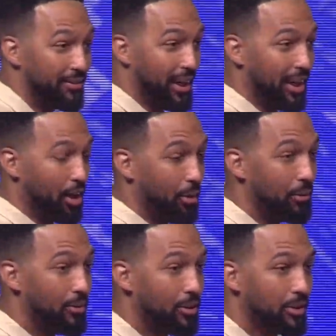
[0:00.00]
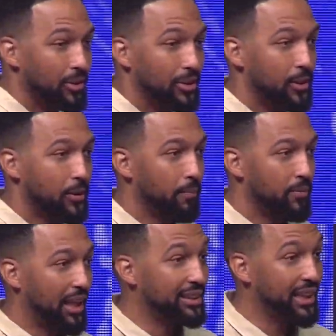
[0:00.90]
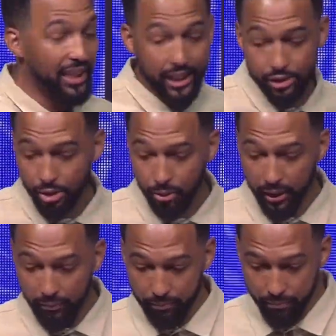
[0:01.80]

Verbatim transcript: Hello. Let's get into it.